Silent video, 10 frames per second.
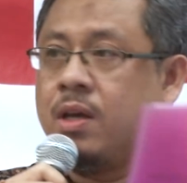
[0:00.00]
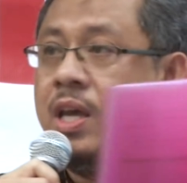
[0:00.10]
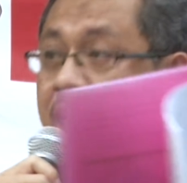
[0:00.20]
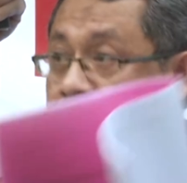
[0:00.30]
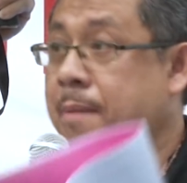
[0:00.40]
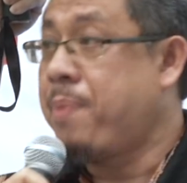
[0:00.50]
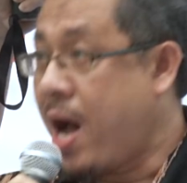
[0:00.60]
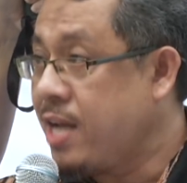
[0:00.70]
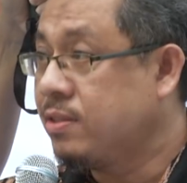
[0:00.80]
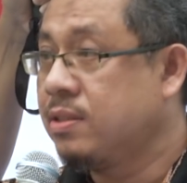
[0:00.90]
In the
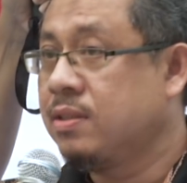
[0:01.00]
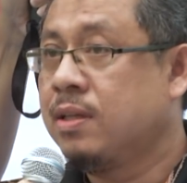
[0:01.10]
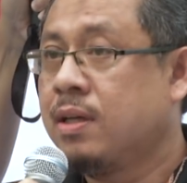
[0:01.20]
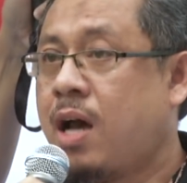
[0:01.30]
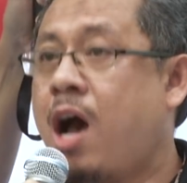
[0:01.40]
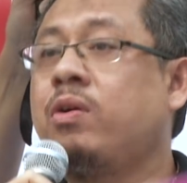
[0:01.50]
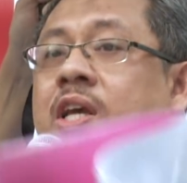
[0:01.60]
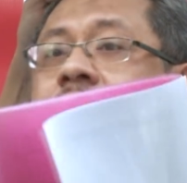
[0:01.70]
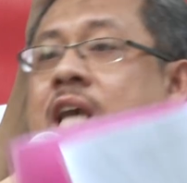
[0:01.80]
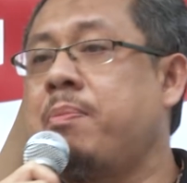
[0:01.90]
past, how
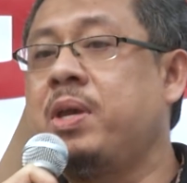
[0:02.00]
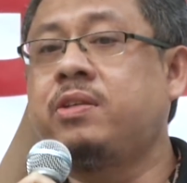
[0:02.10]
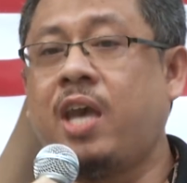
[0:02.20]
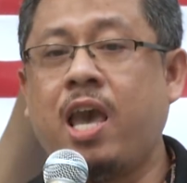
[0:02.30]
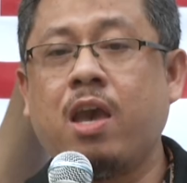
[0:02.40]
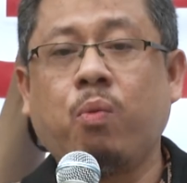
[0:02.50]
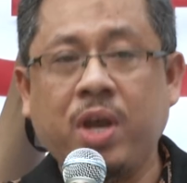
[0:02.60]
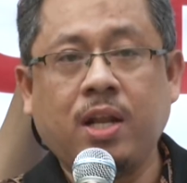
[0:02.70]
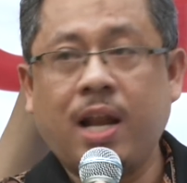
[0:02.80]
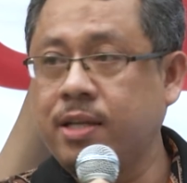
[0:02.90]
did JBJ
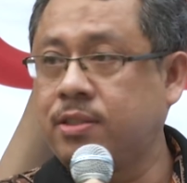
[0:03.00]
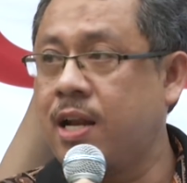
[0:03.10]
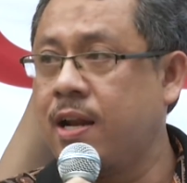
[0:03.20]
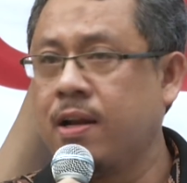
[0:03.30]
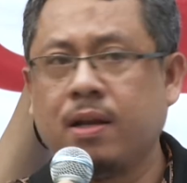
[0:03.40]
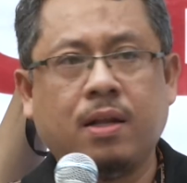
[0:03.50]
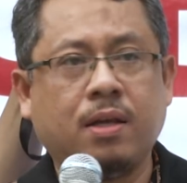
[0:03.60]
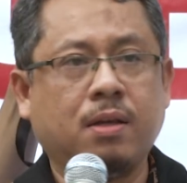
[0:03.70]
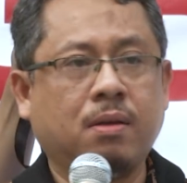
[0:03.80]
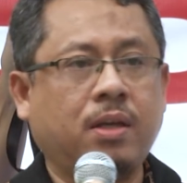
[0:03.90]
win election
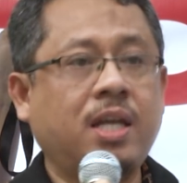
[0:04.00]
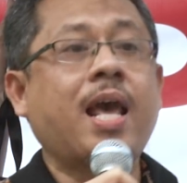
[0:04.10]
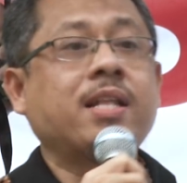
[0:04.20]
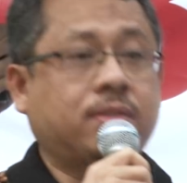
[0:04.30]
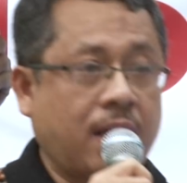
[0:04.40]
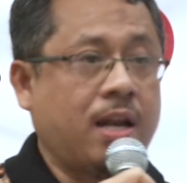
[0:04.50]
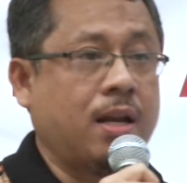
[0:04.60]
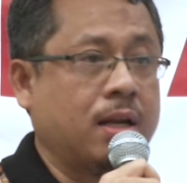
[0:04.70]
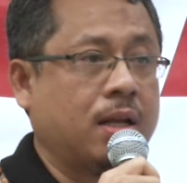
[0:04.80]
in Anson?